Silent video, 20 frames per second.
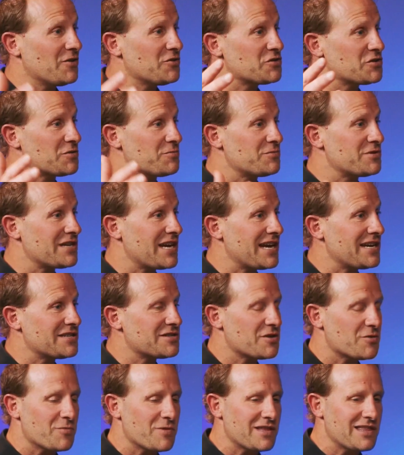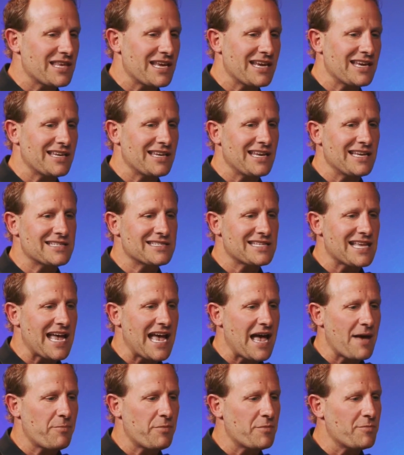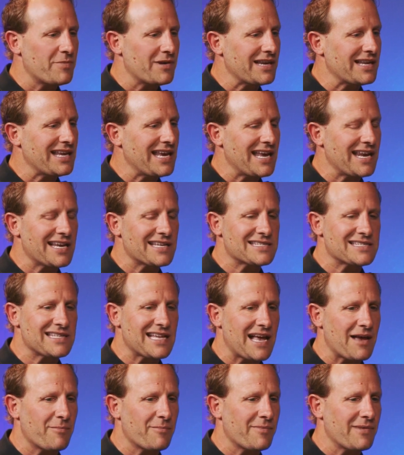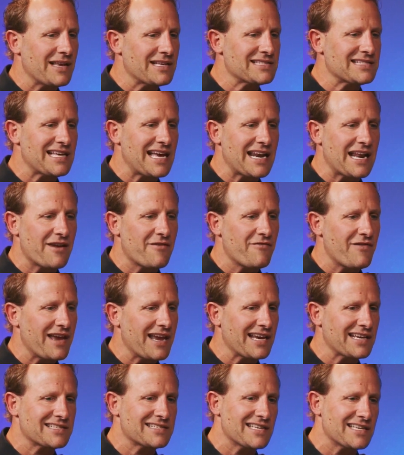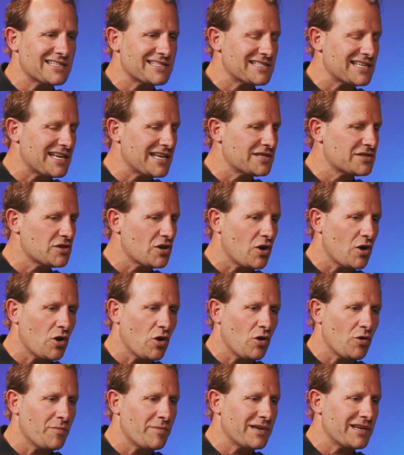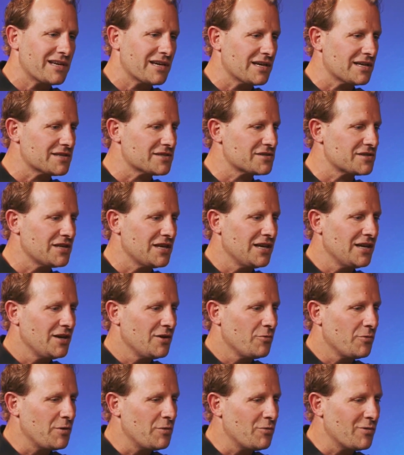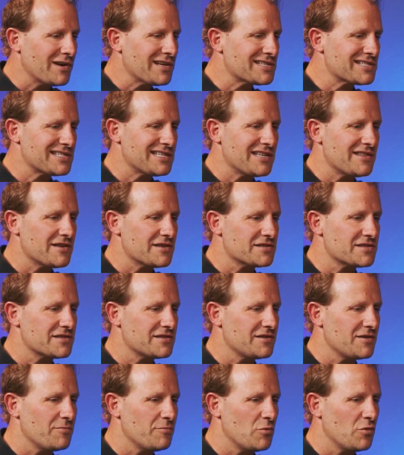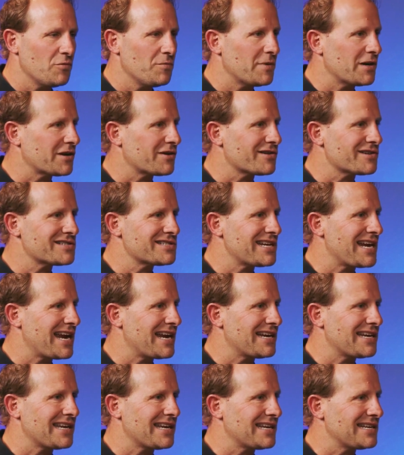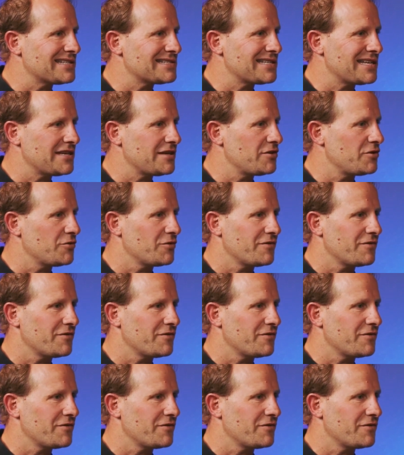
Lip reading: some change that we think needs to happen. But again, it's not advanced. It's all because we want to see the movement of Christianity continue to